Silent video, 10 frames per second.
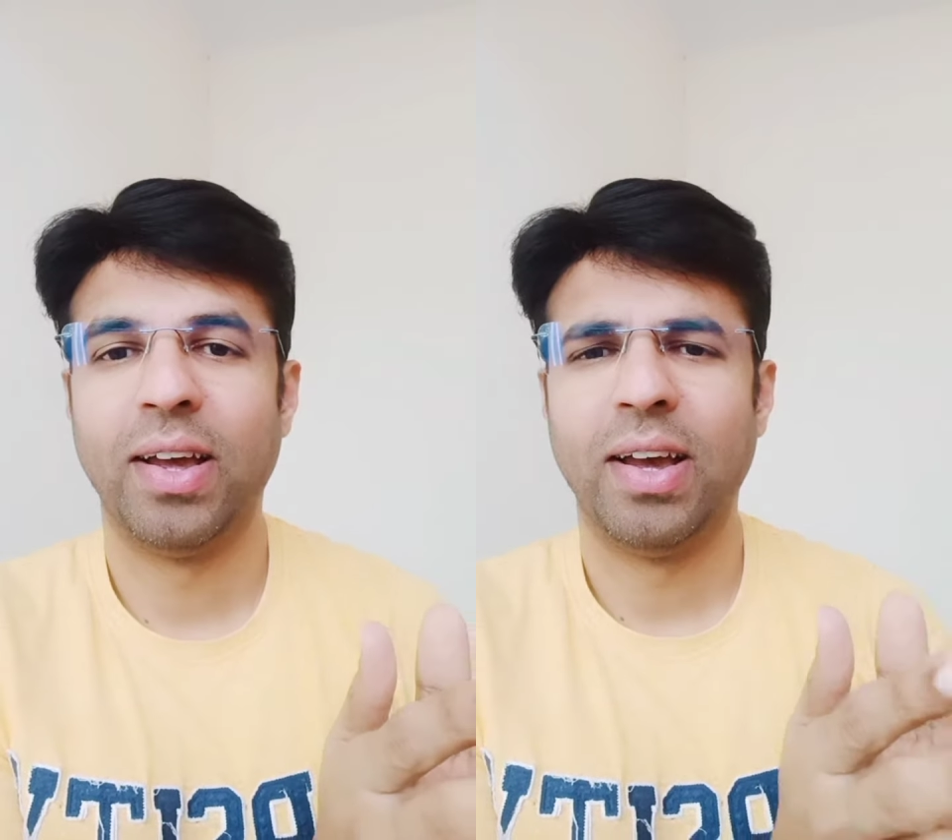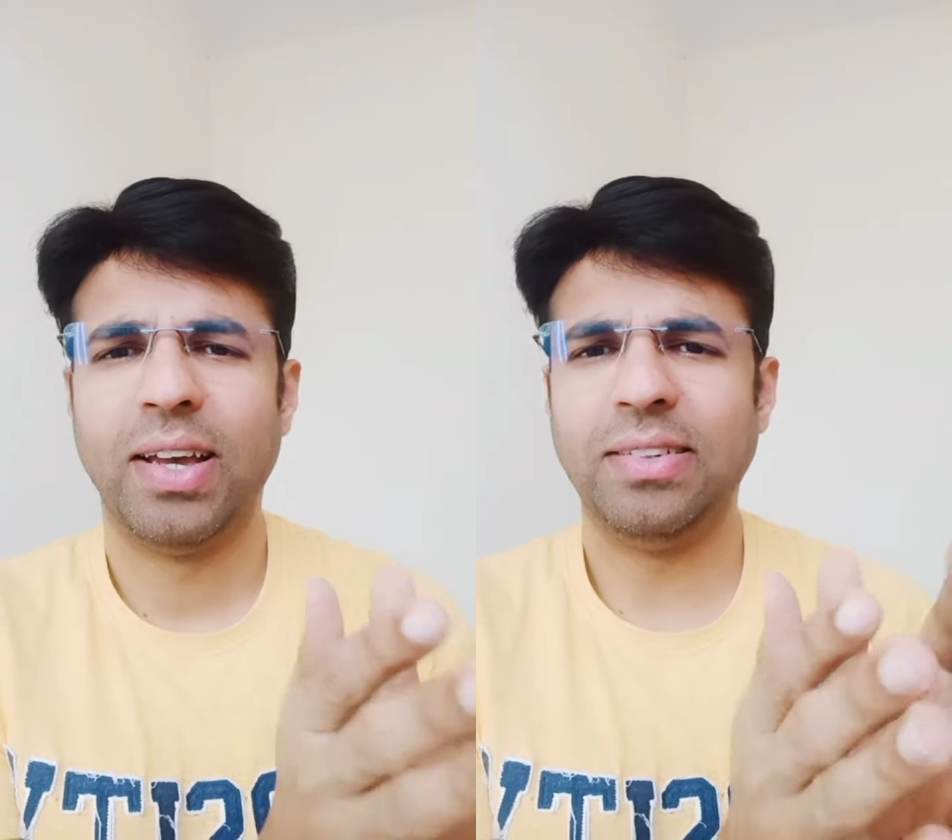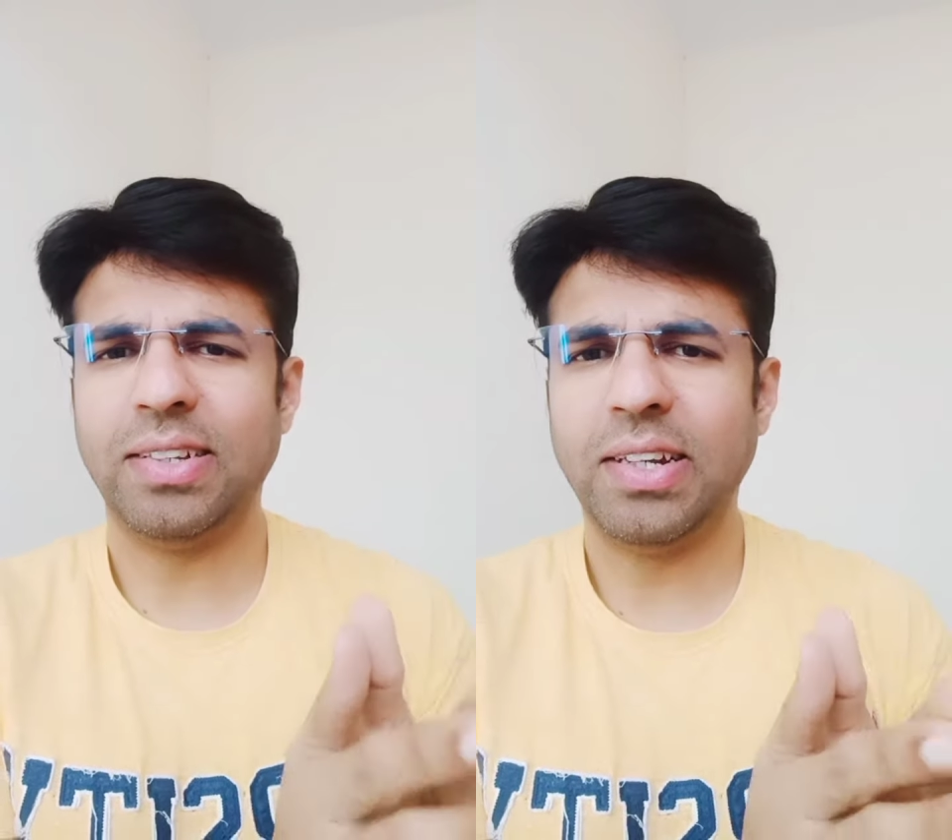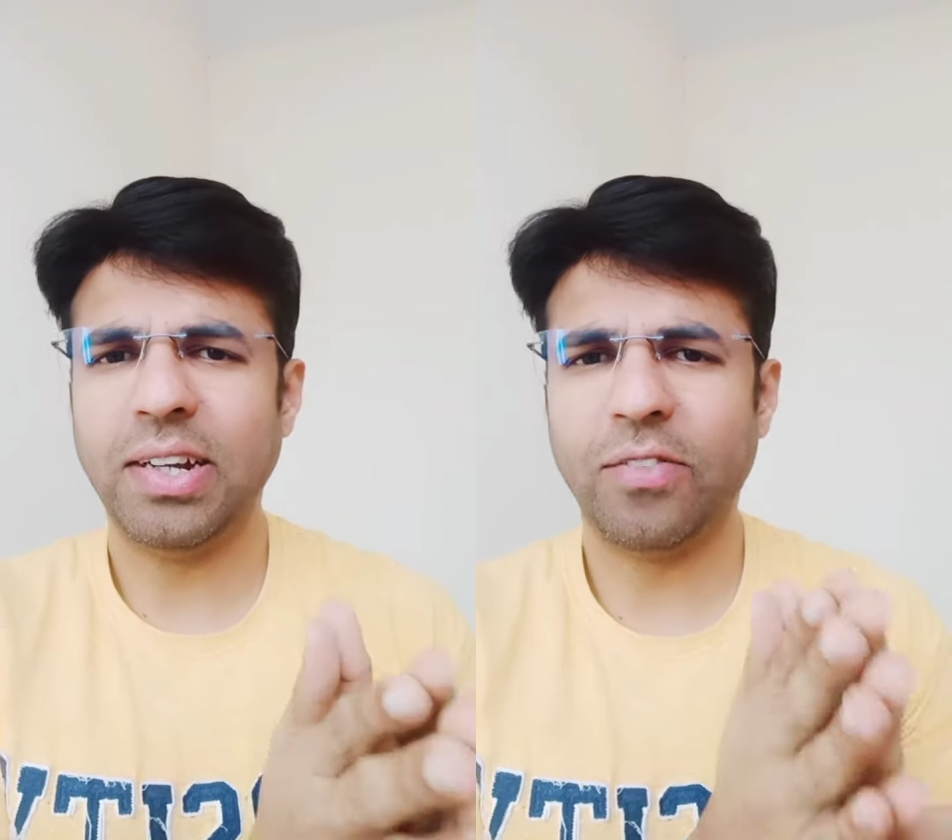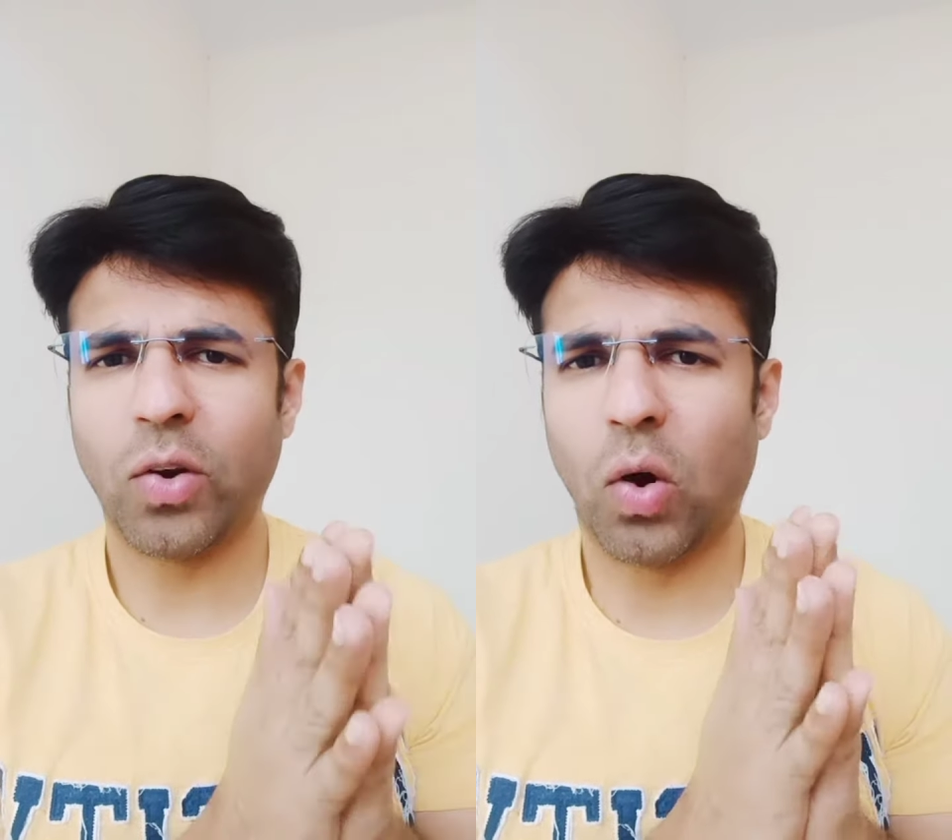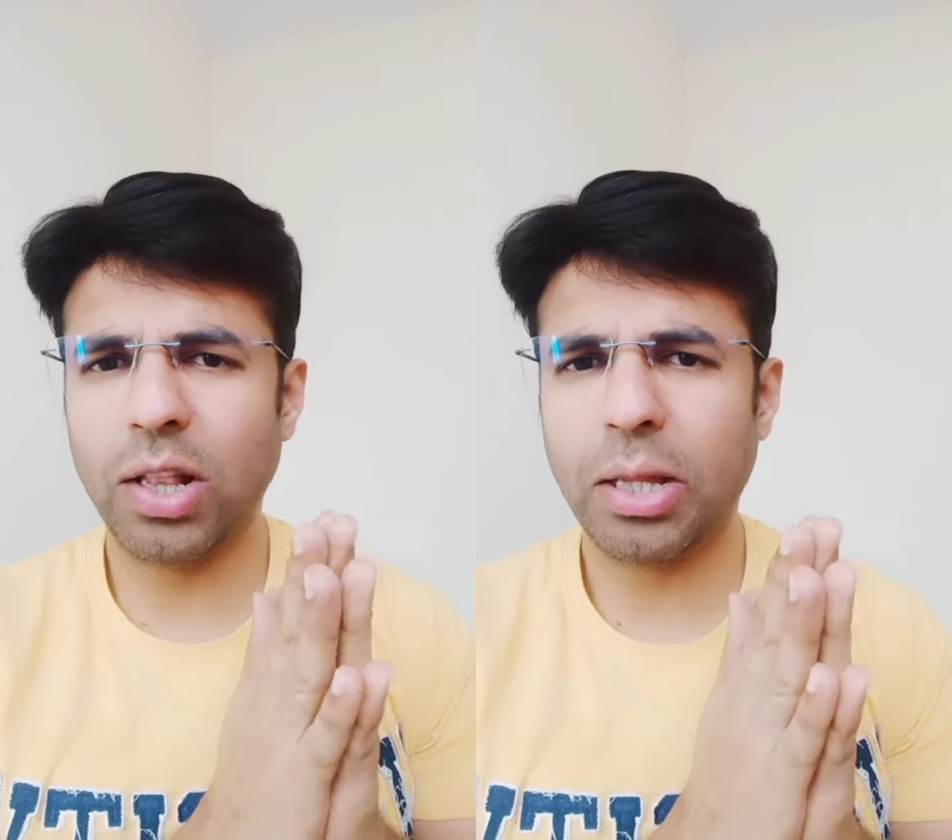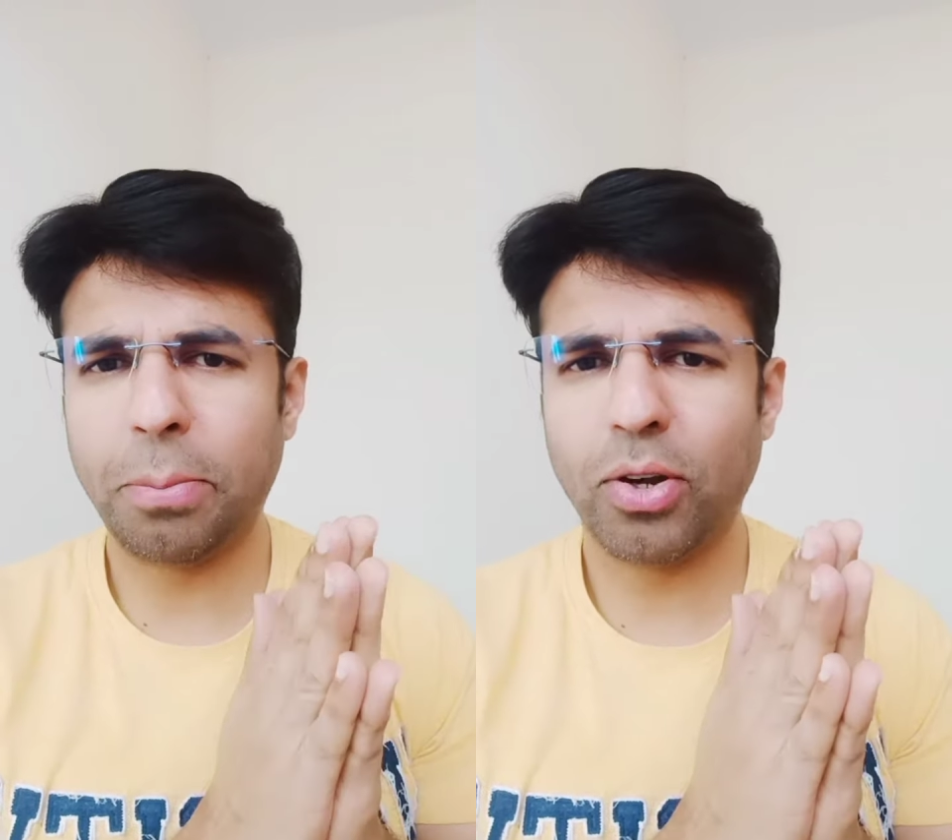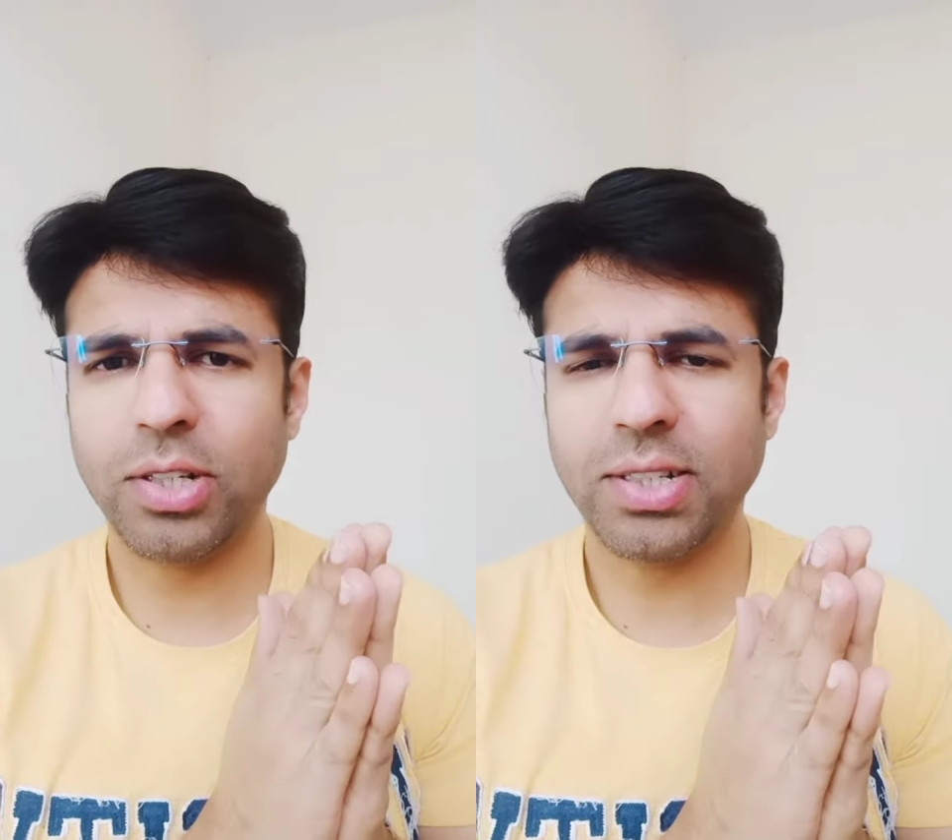Is it needed for all the
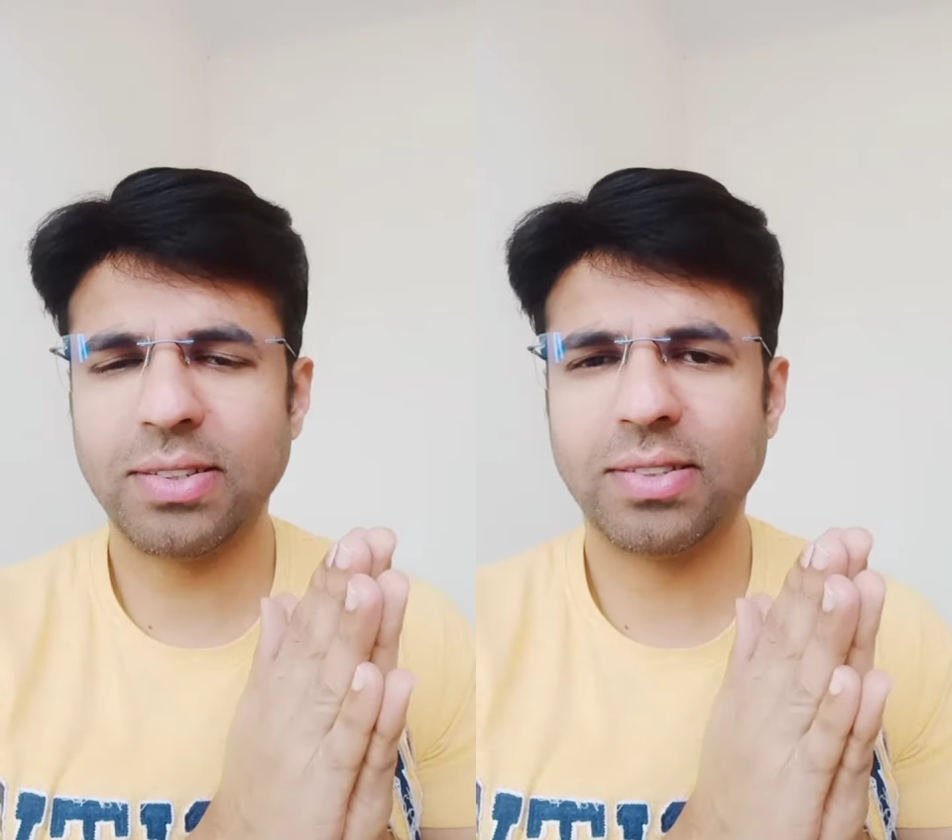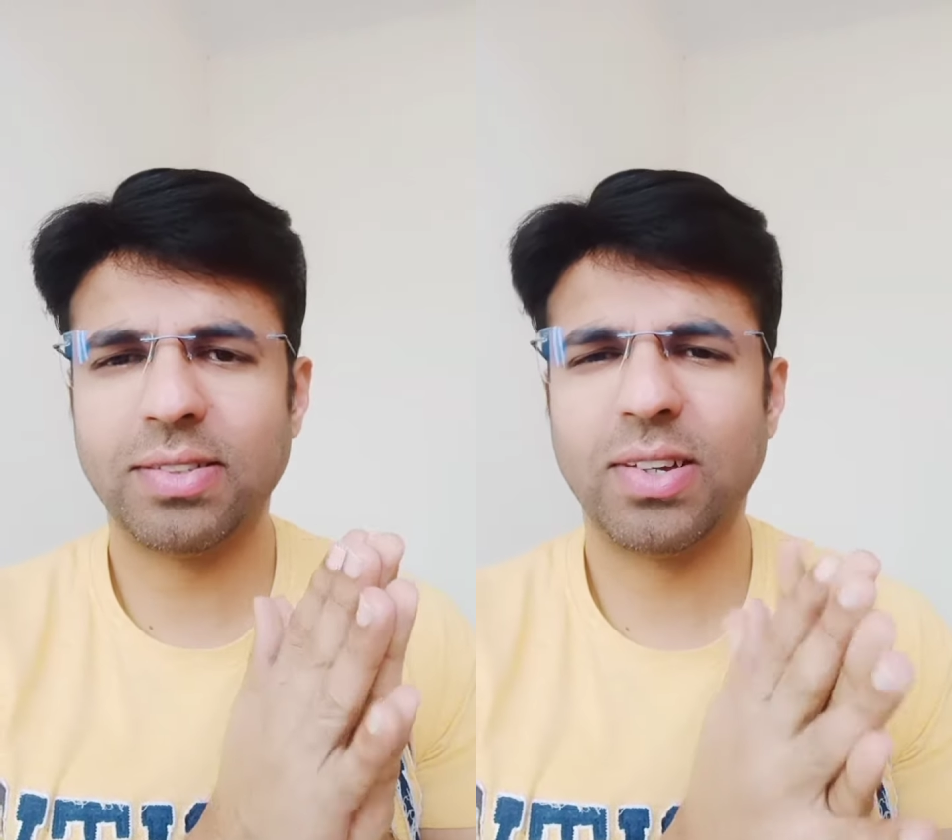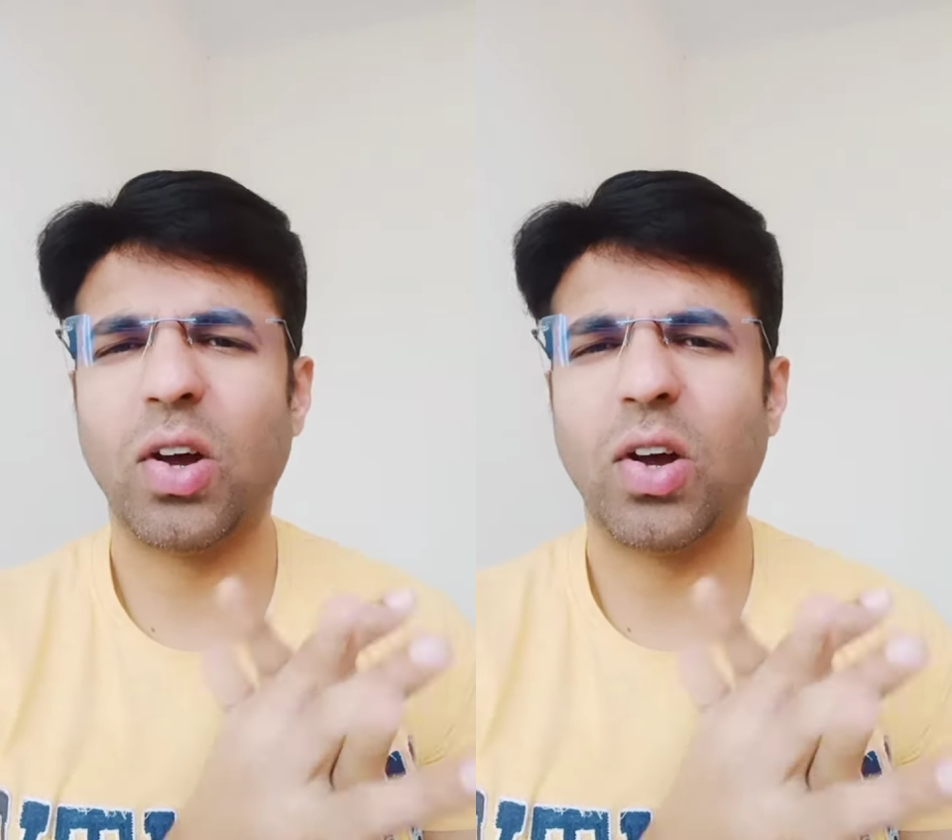projects?